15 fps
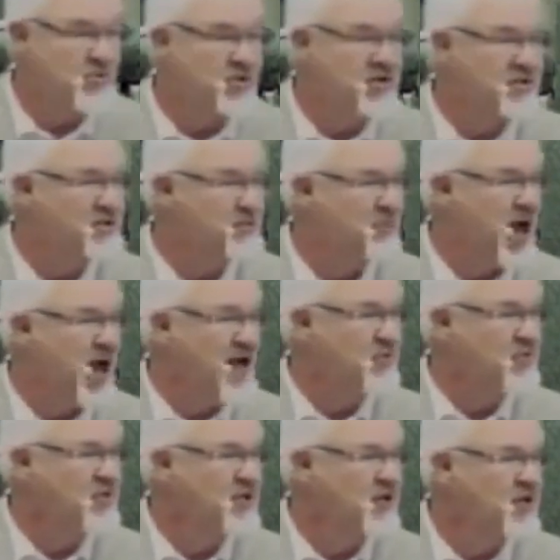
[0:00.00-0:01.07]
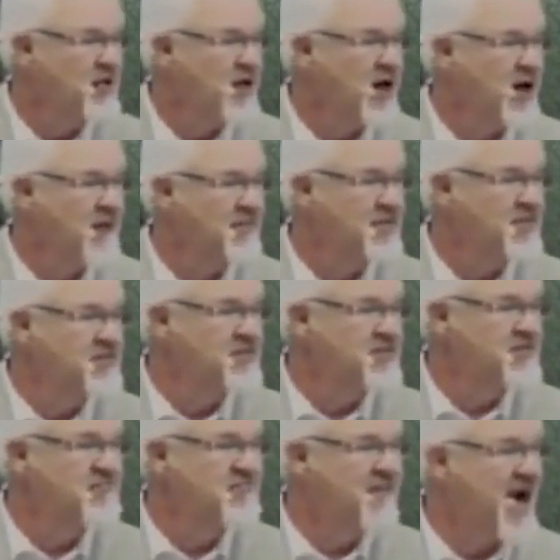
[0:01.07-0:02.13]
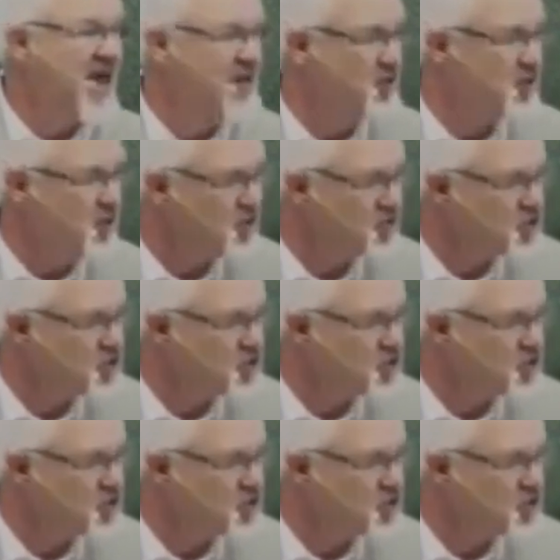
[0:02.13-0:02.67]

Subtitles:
book in the Bible, it's the final